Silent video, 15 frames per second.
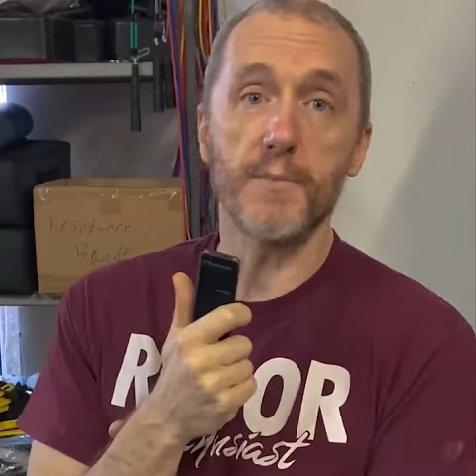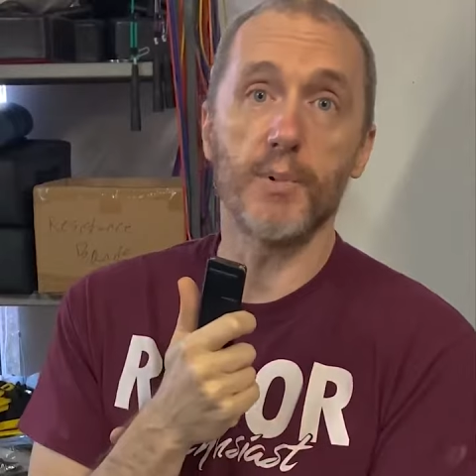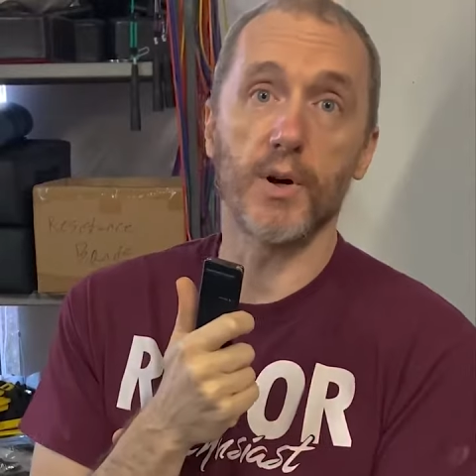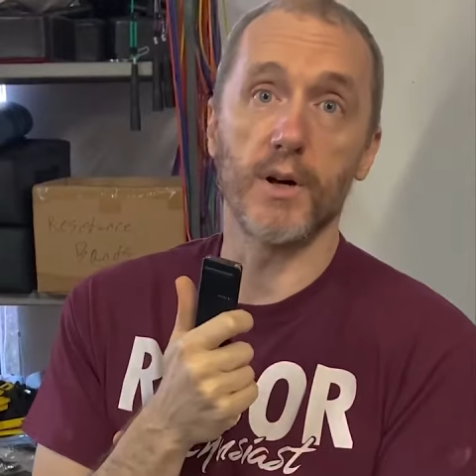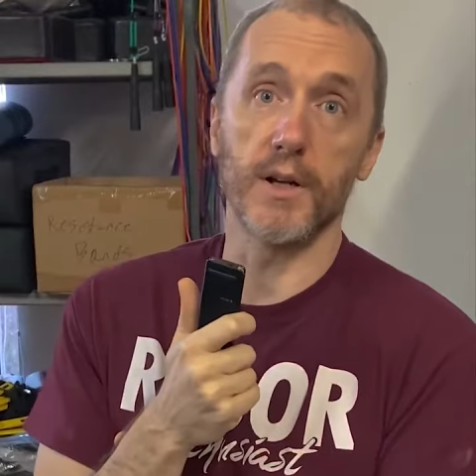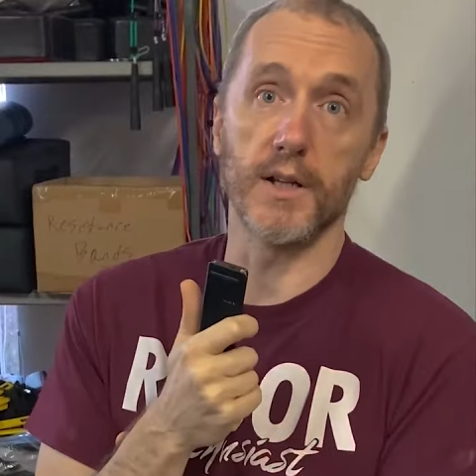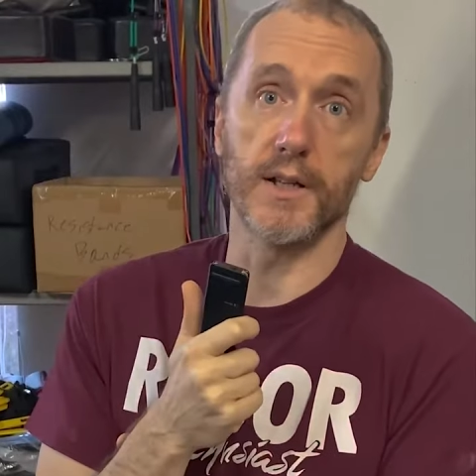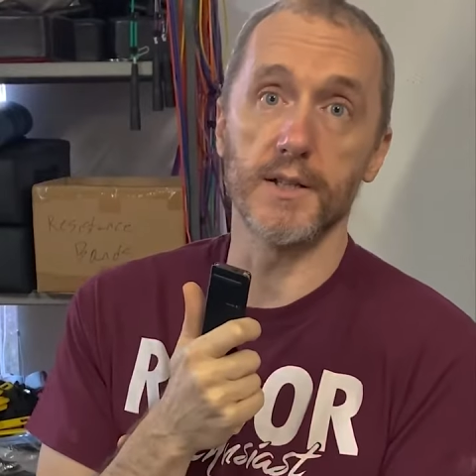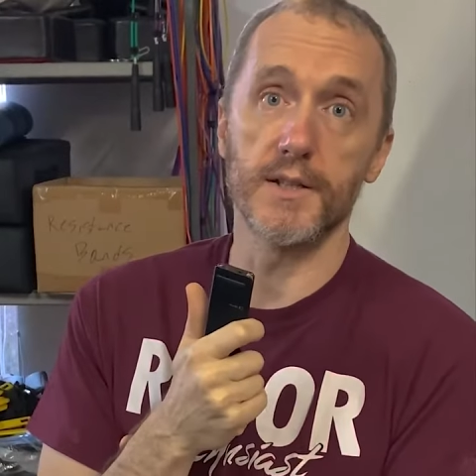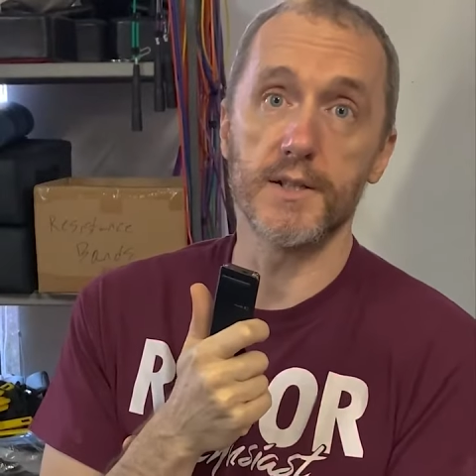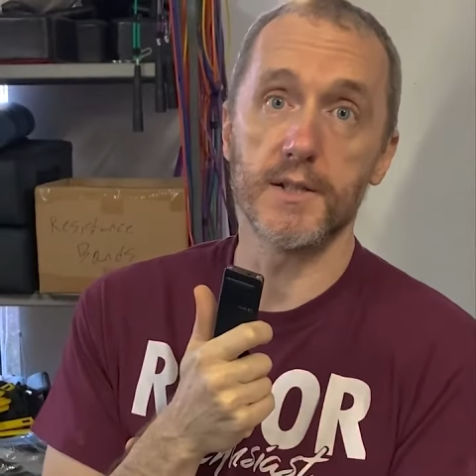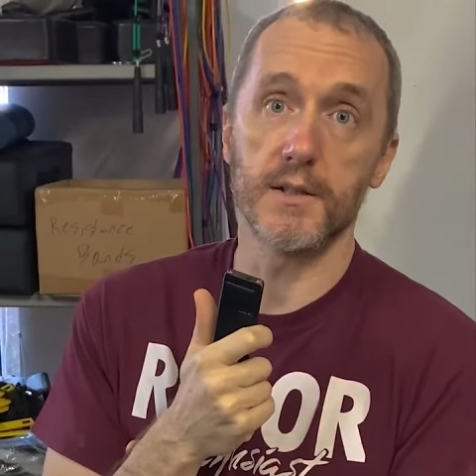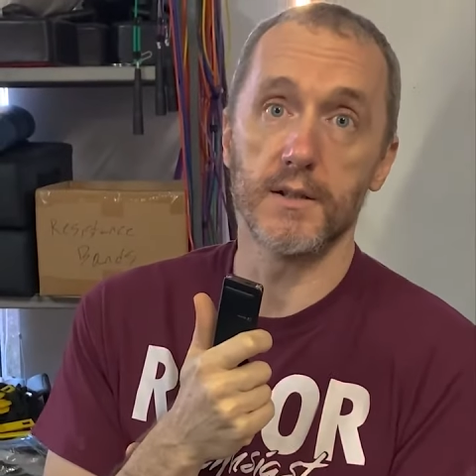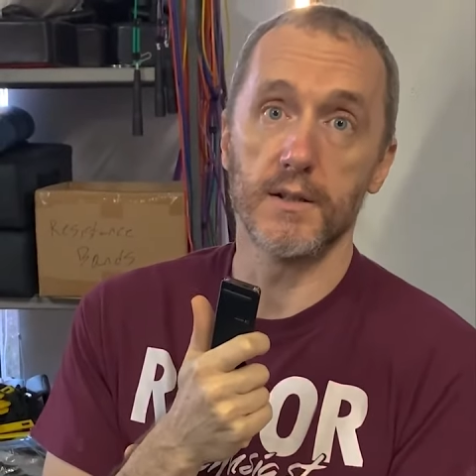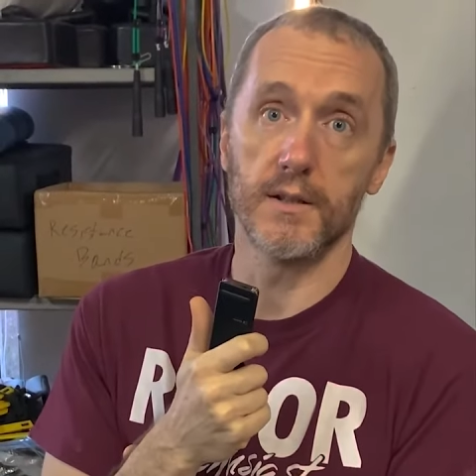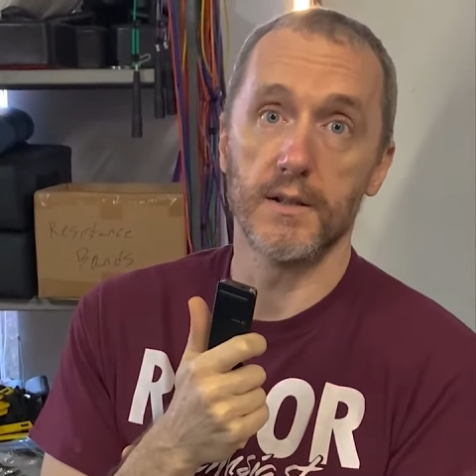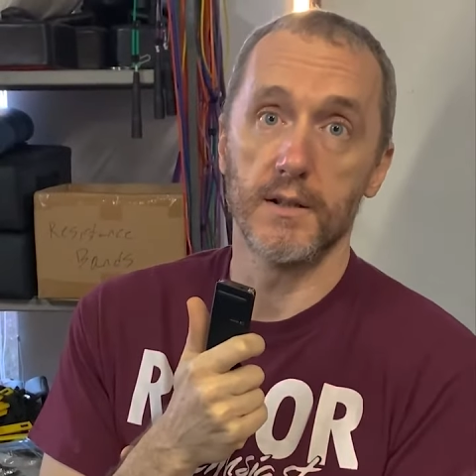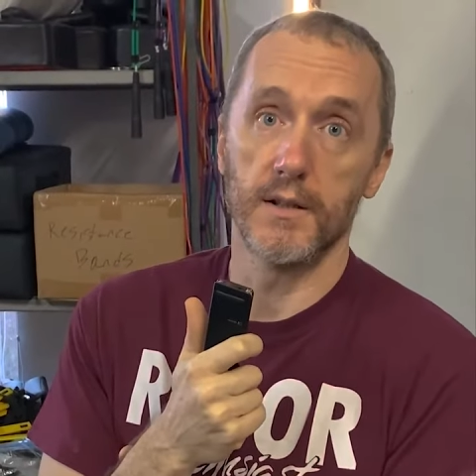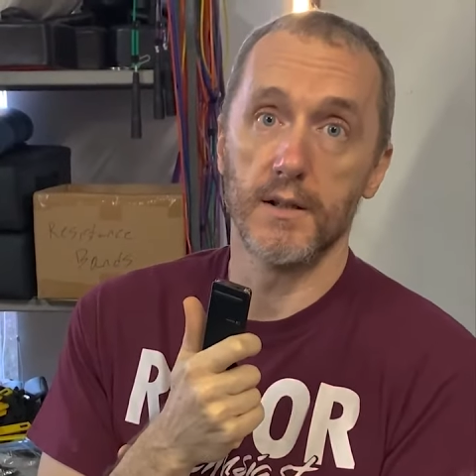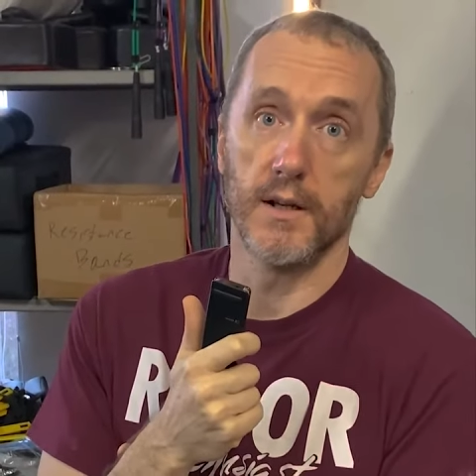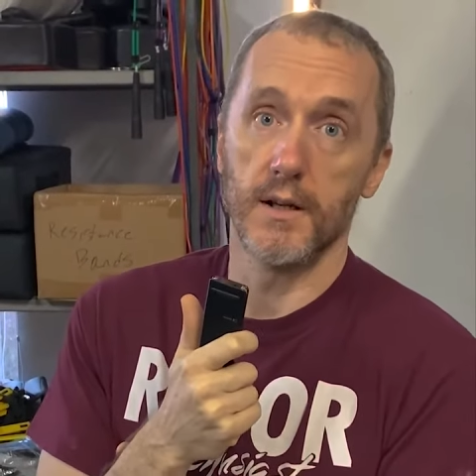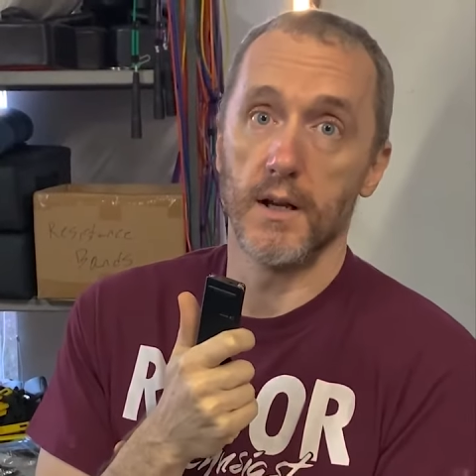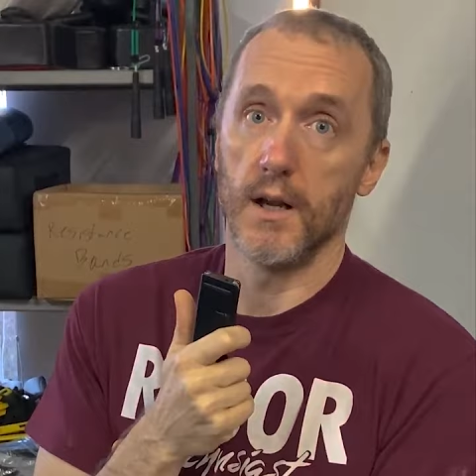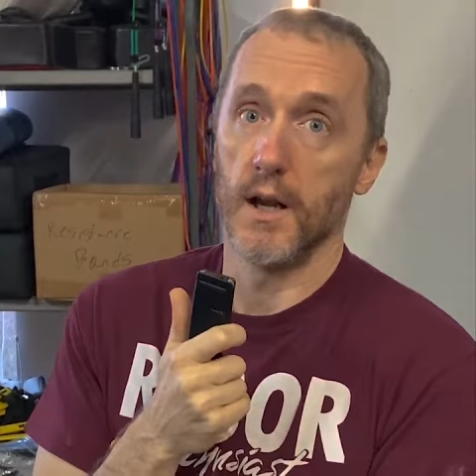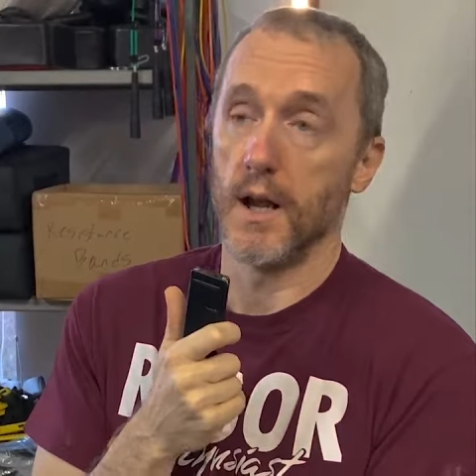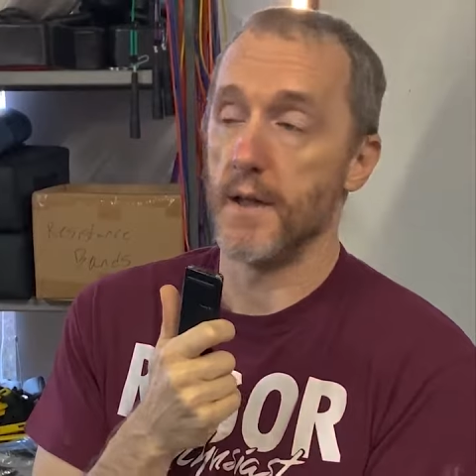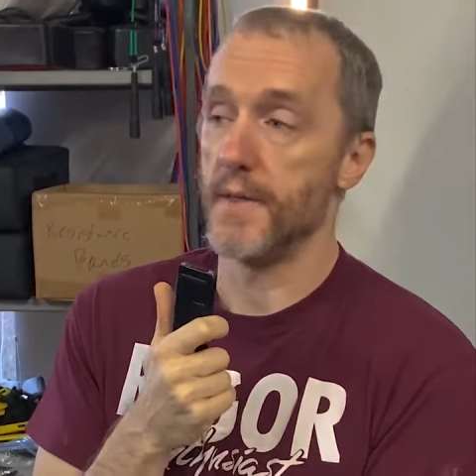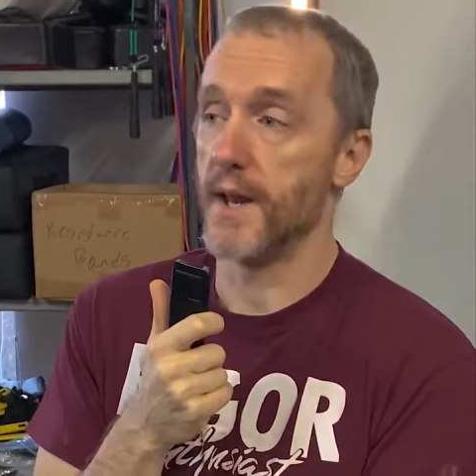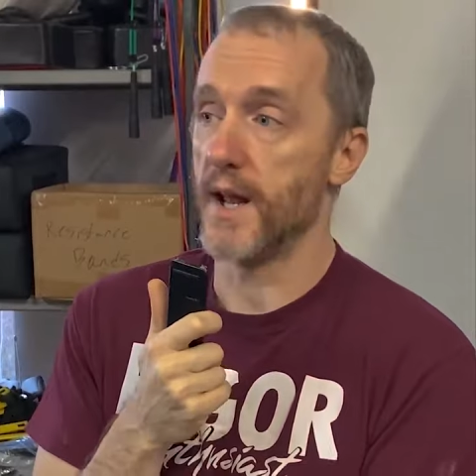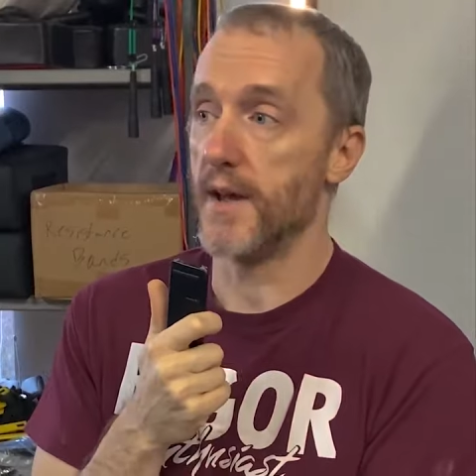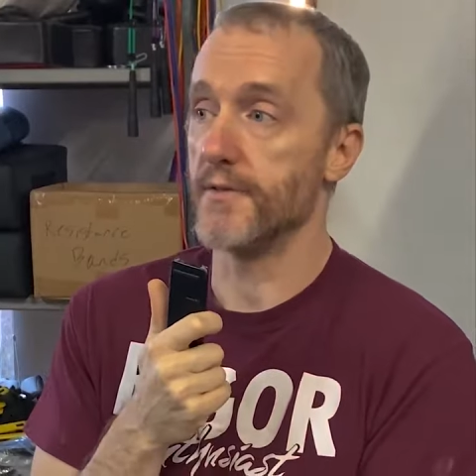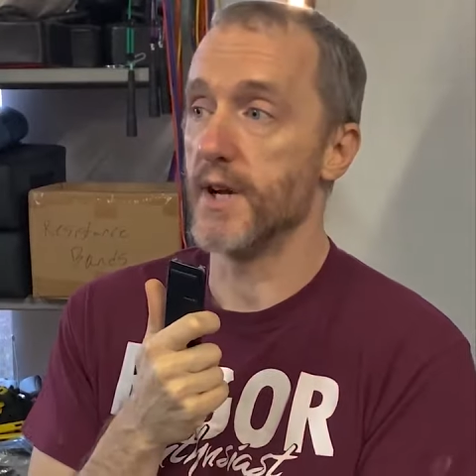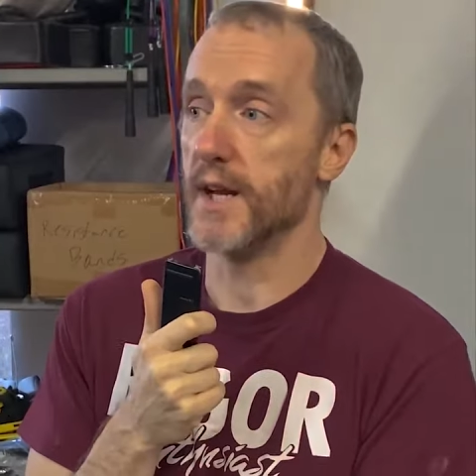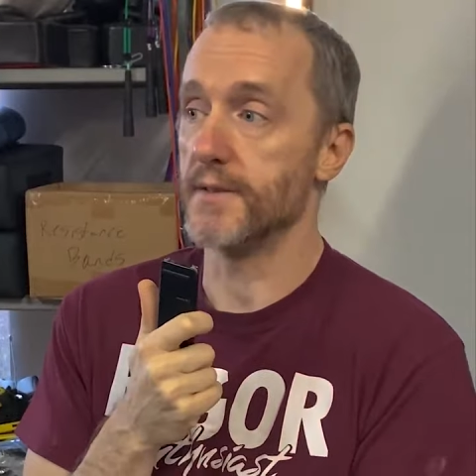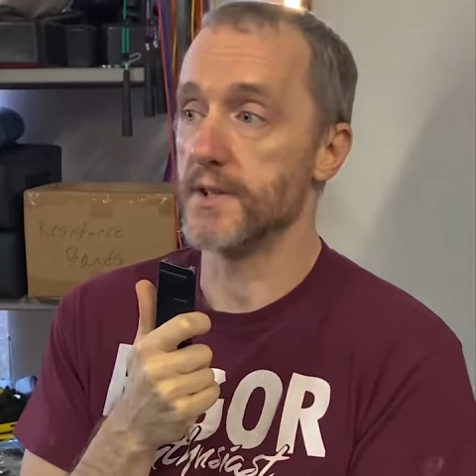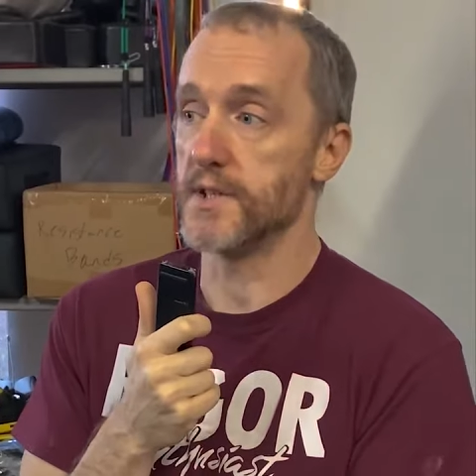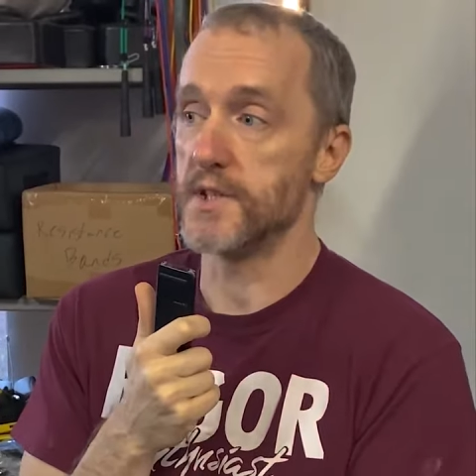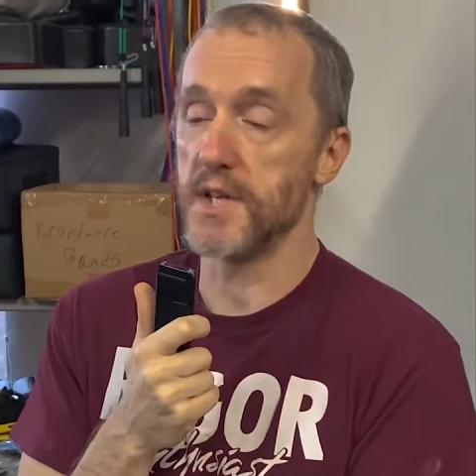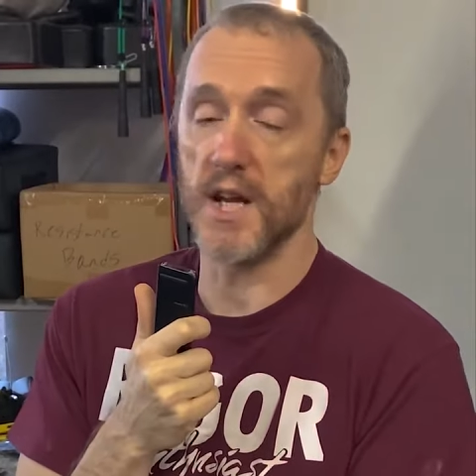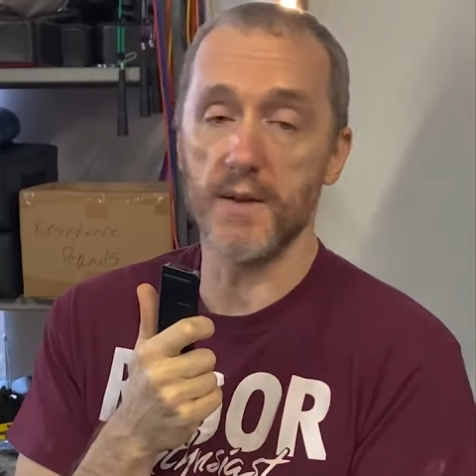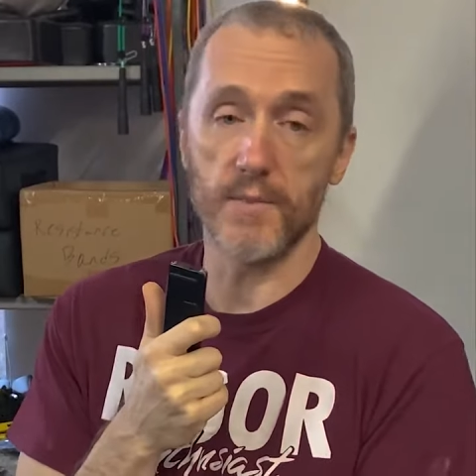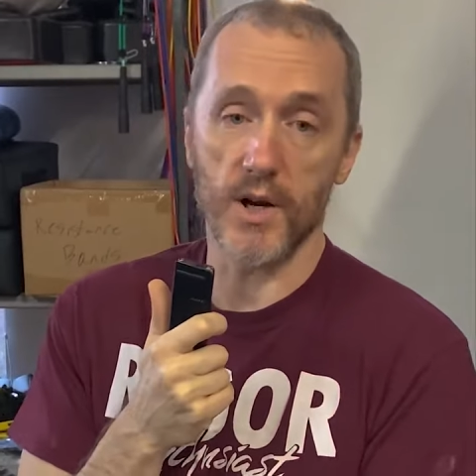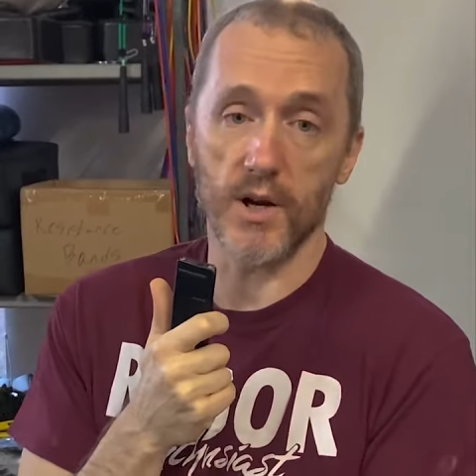part is that I've got the same